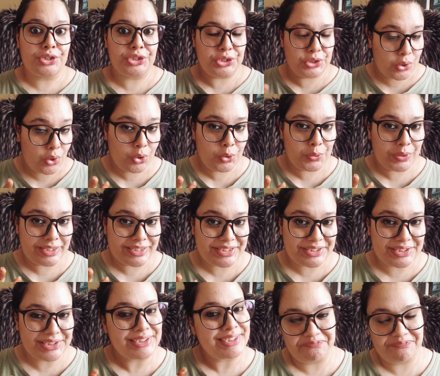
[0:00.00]
your
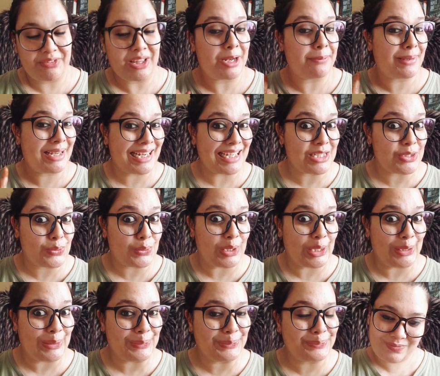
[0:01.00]
question in my next
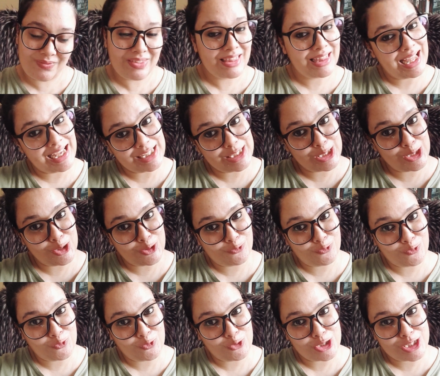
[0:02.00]
video. Thanks a
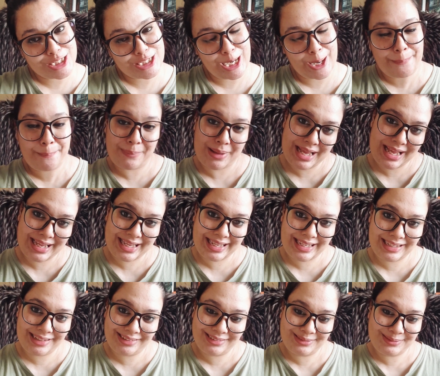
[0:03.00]
lot for watching.
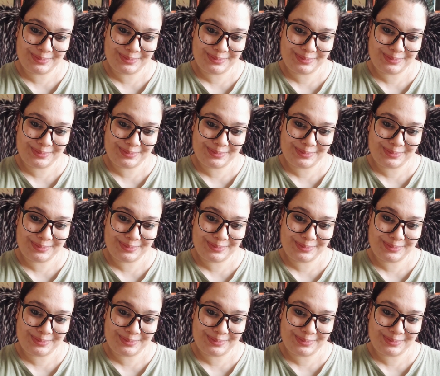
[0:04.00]
Bye.